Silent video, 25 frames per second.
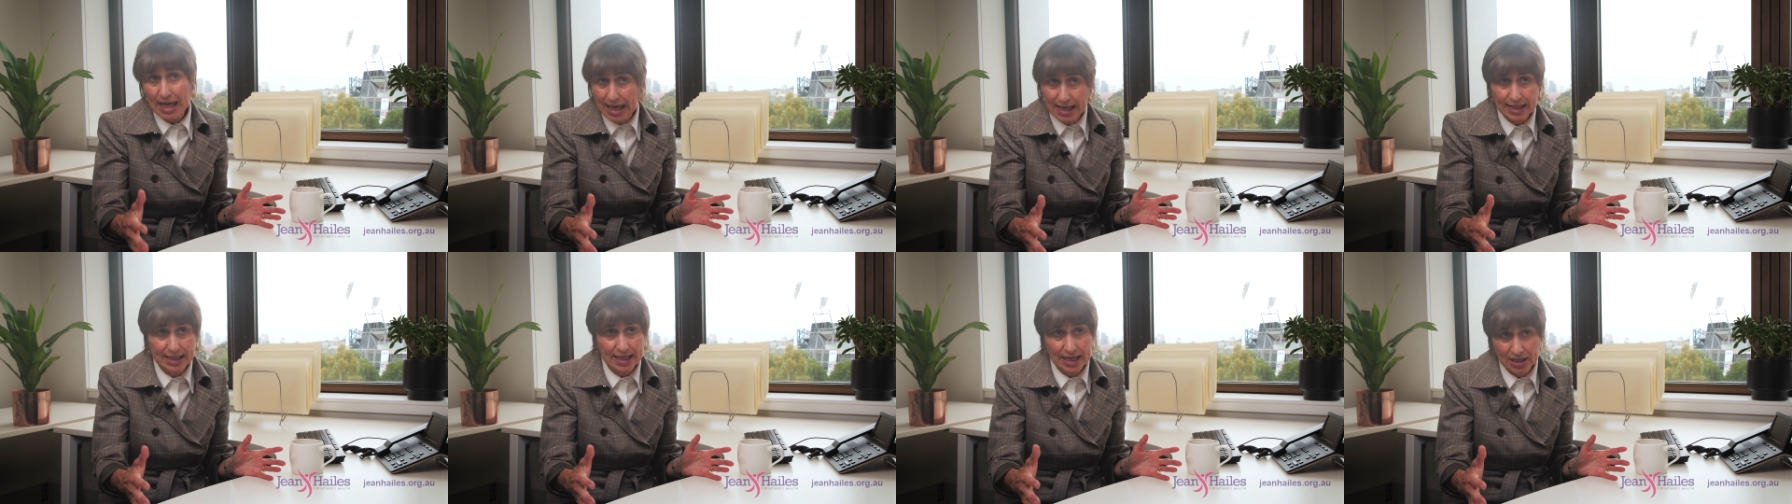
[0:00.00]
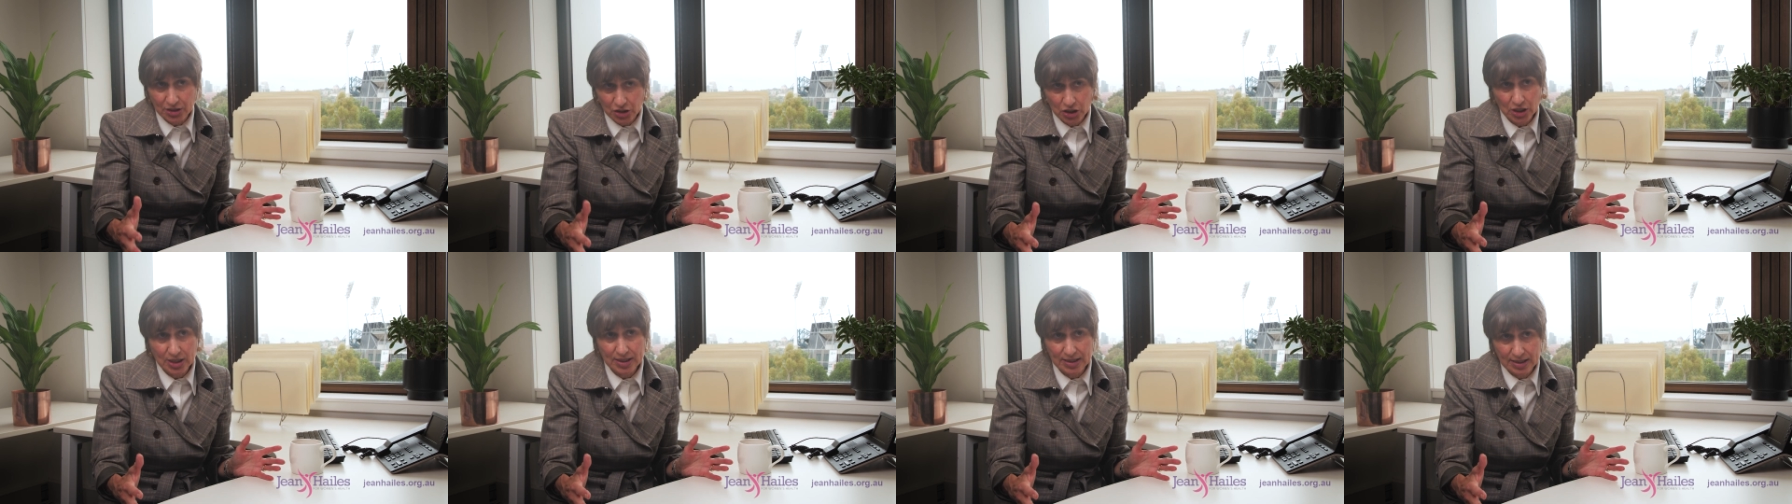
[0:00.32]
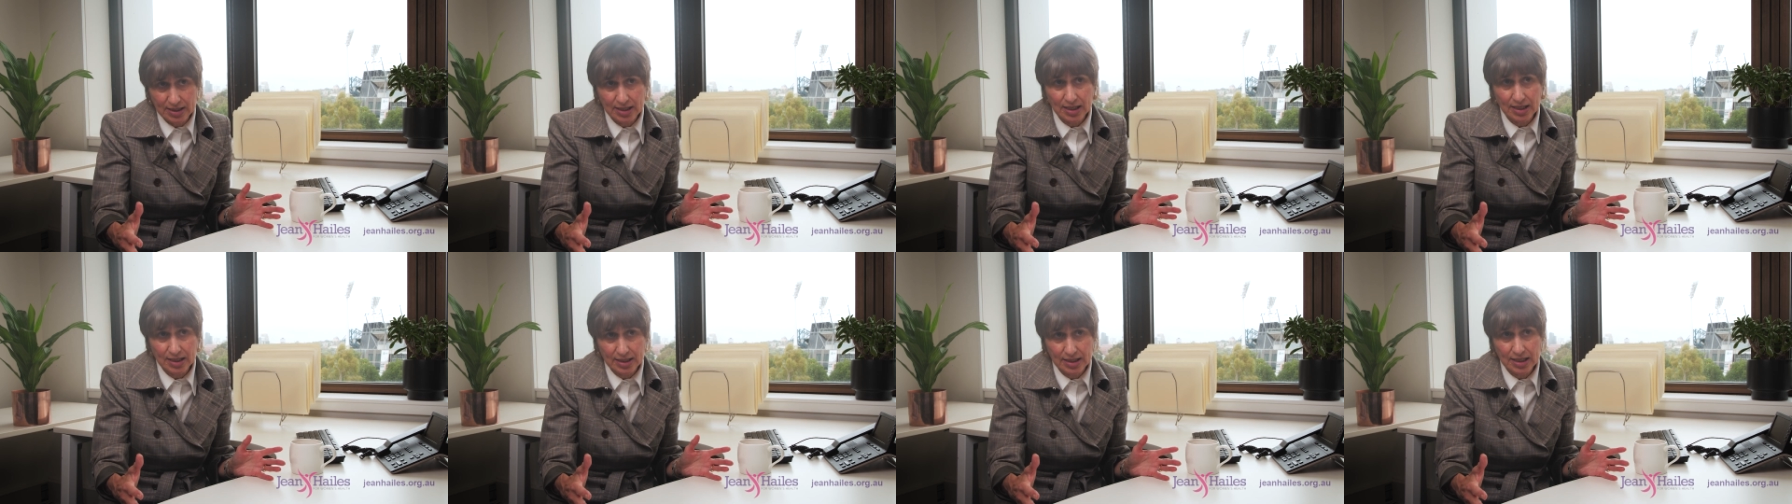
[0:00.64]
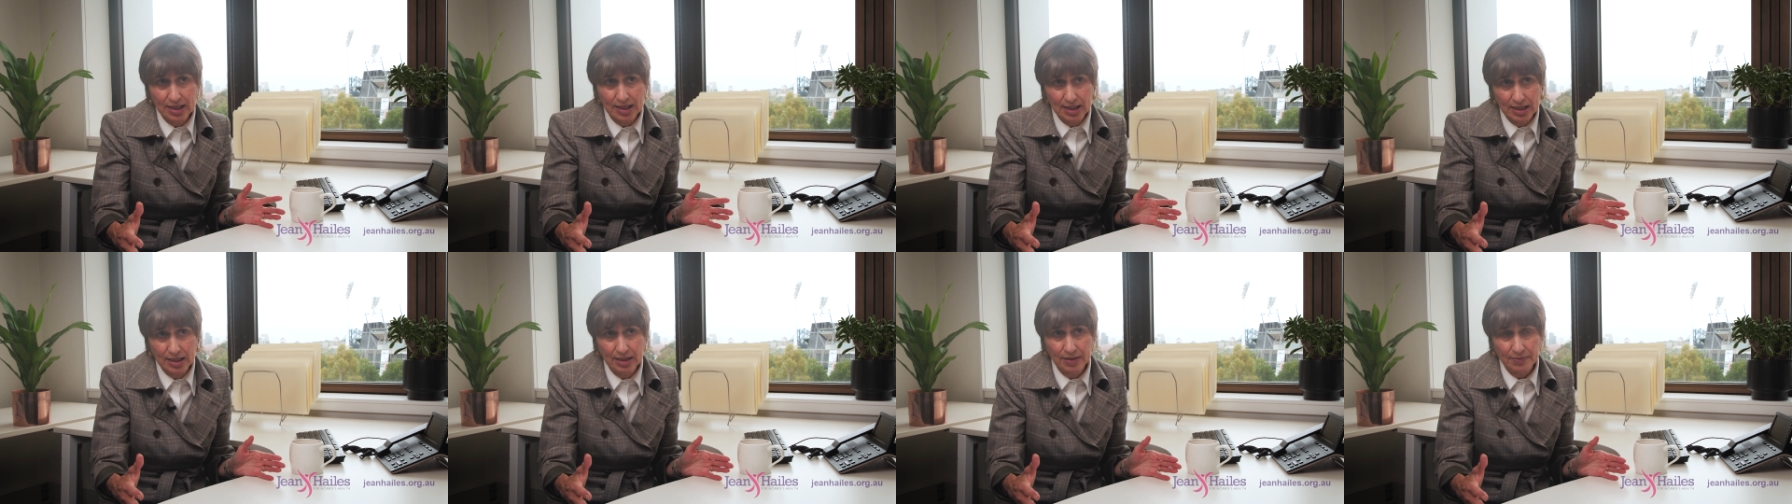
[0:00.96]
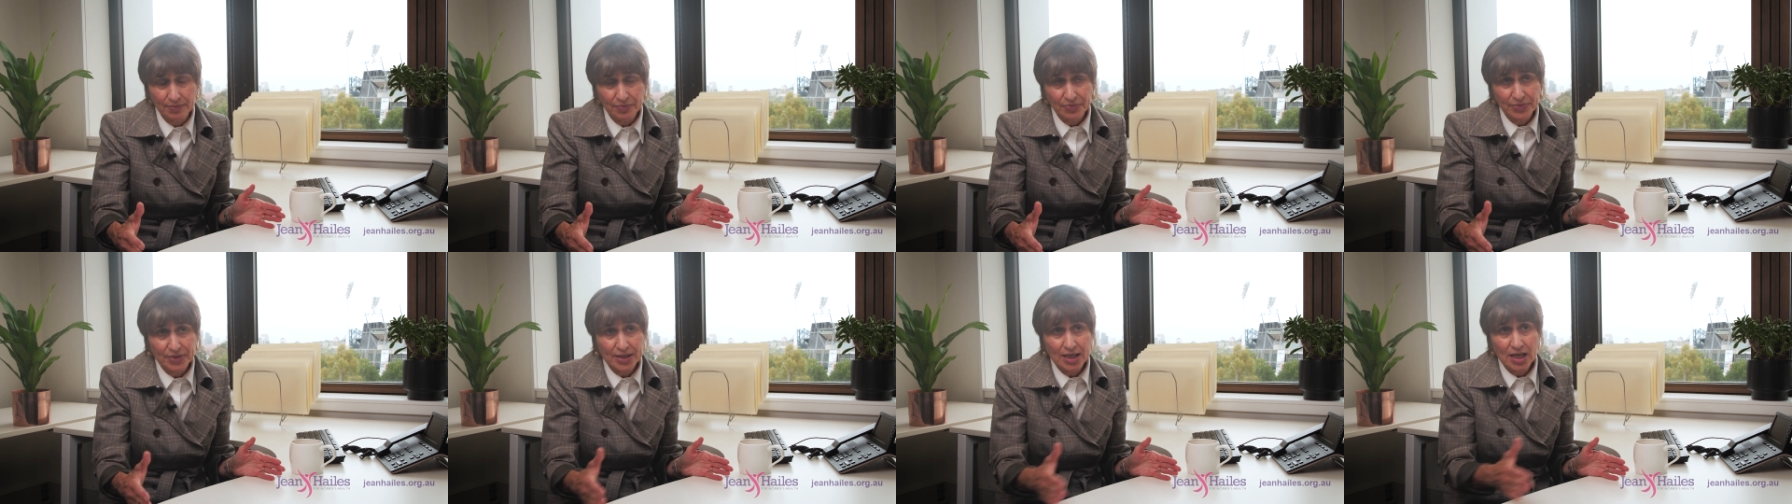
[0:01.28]
and HSDD,
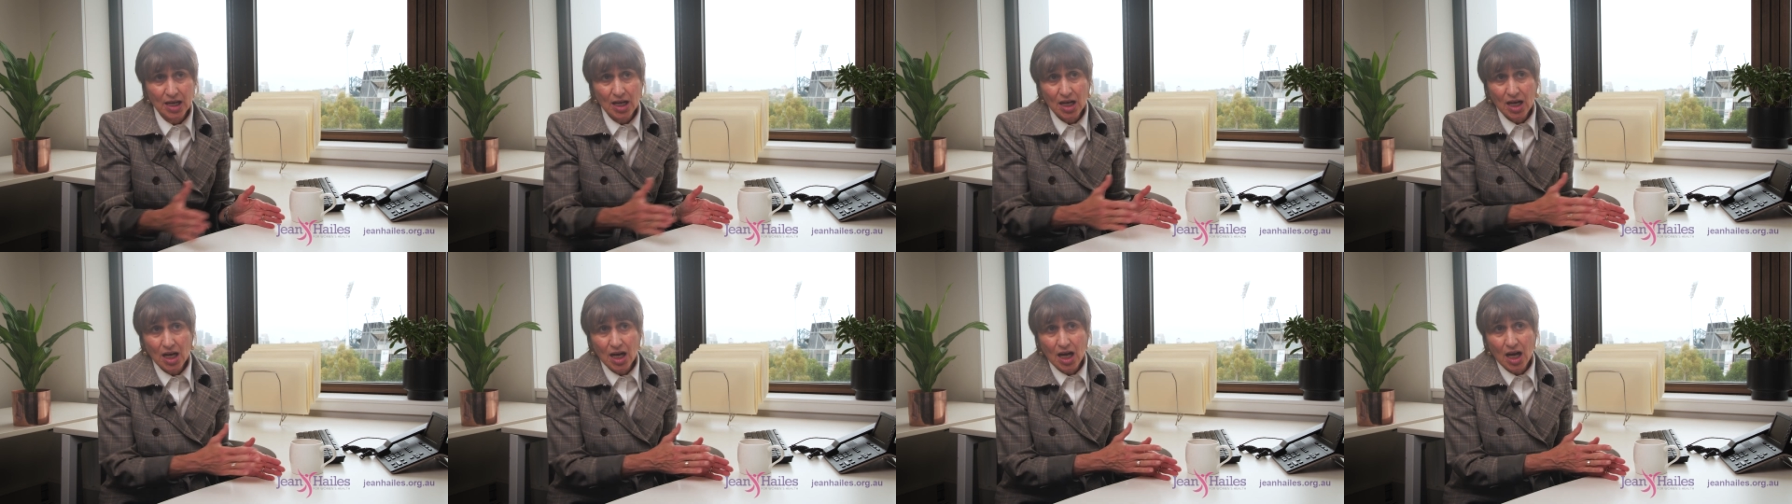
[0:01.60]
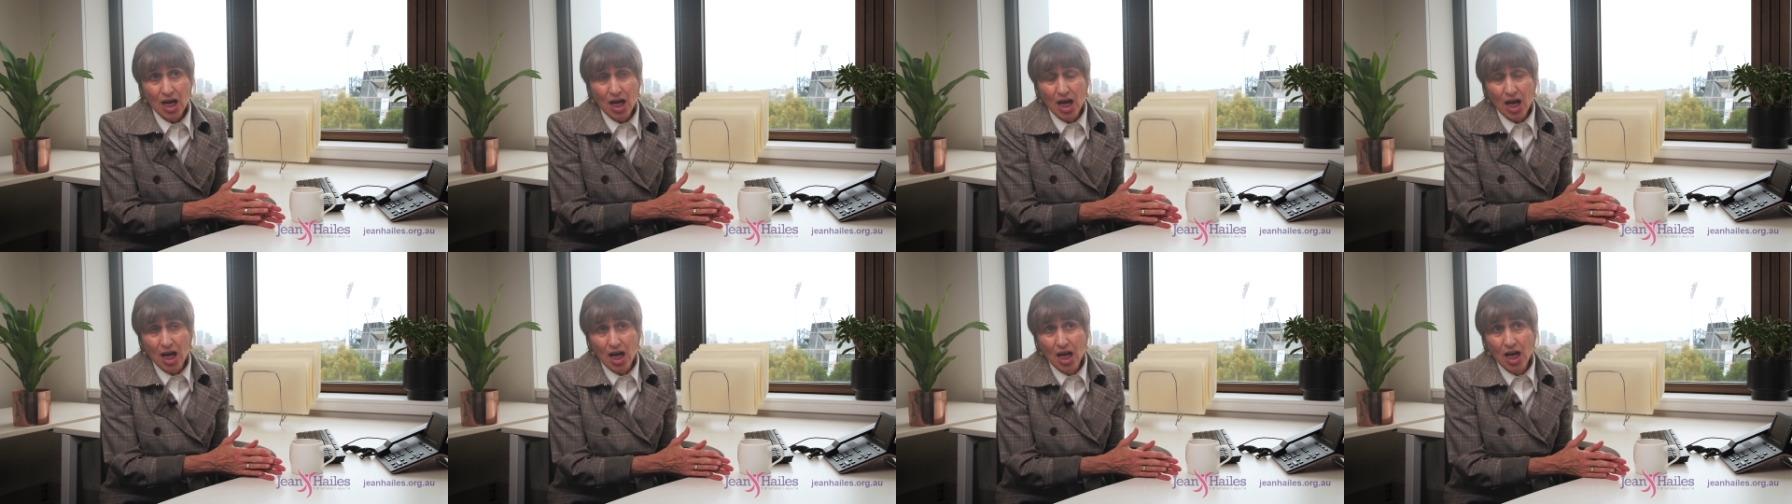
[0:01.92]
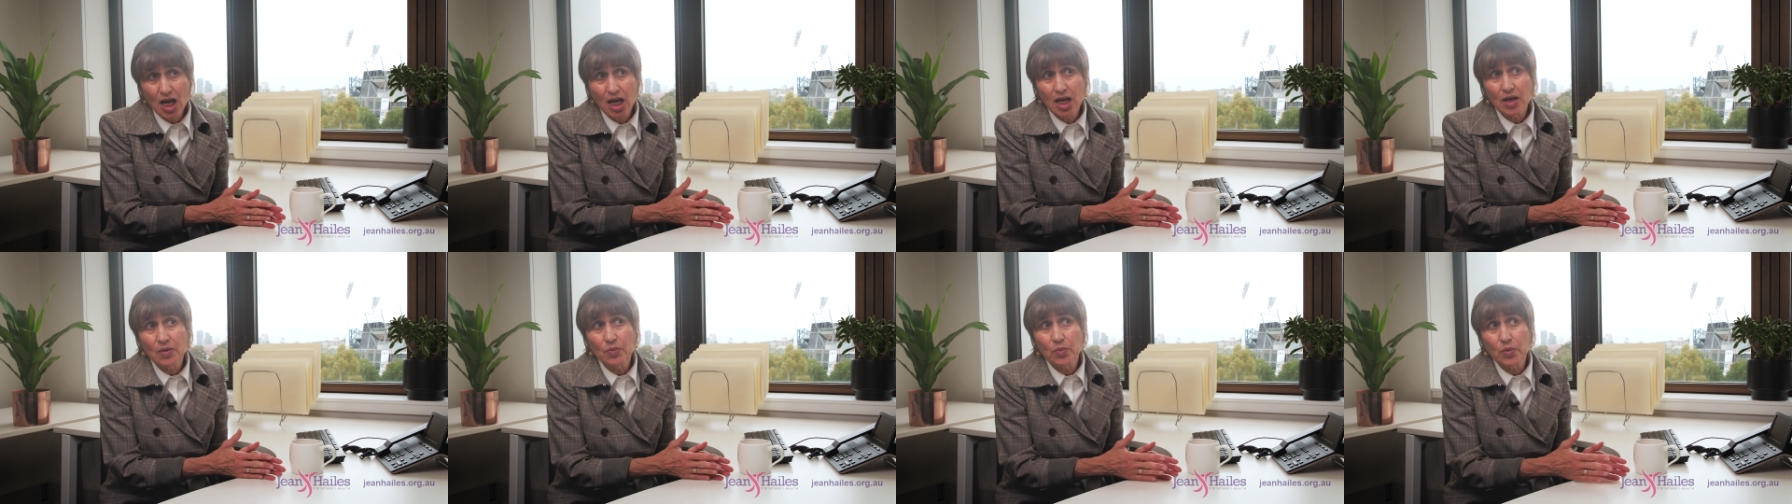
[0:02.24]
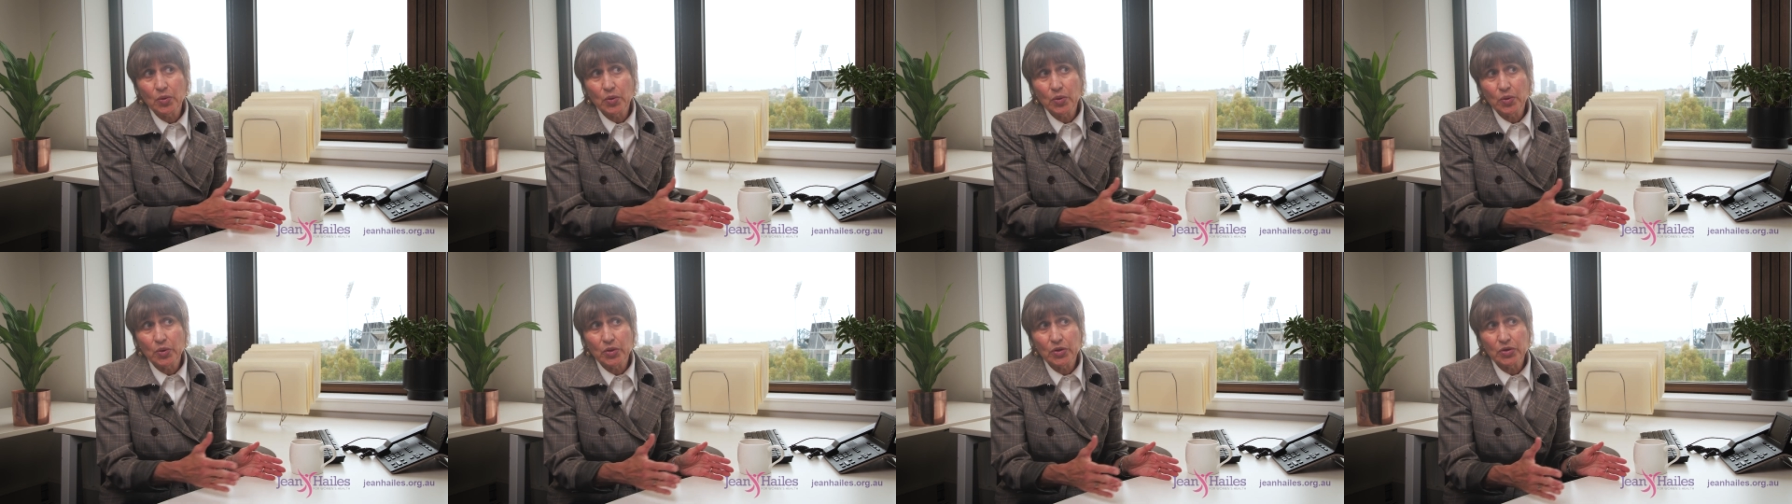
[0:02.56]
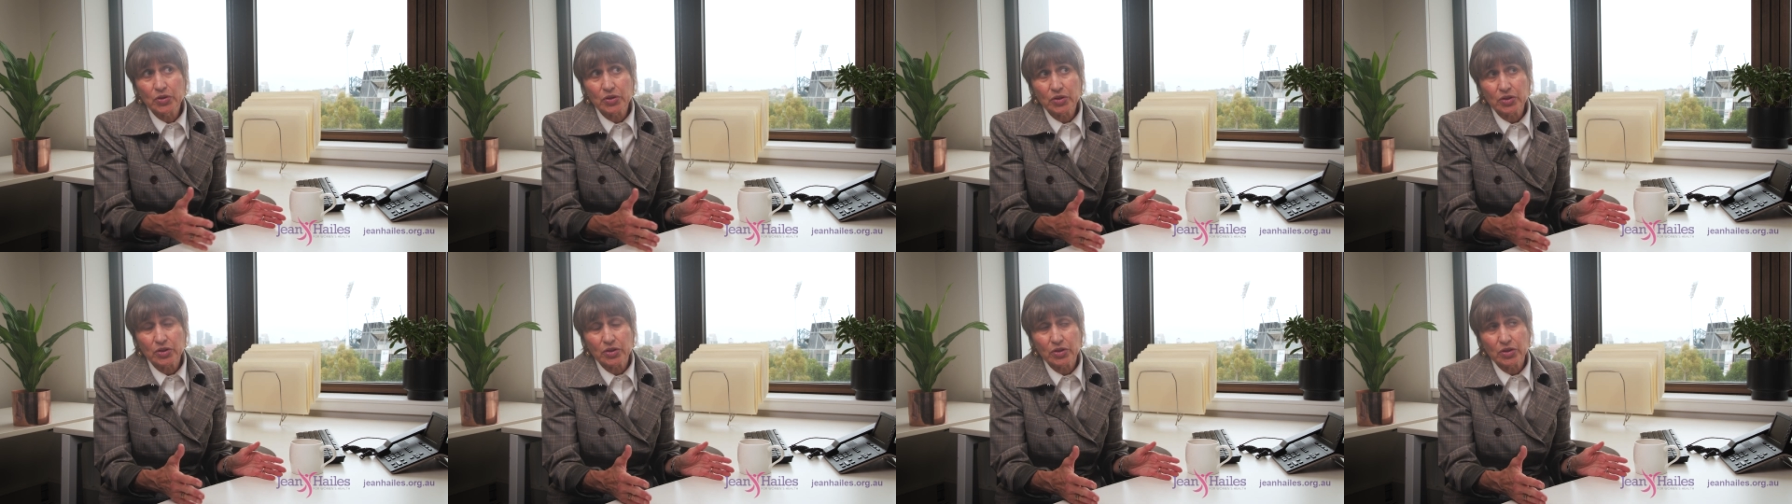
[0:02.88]
I
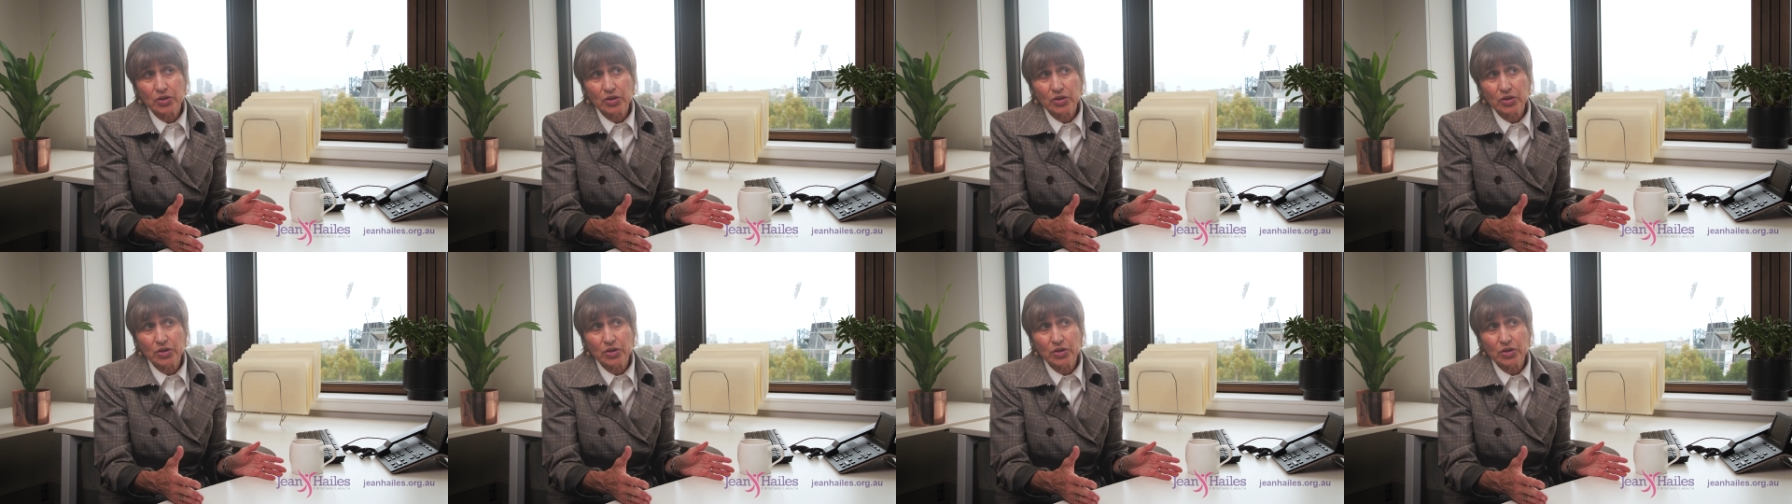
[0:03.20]
would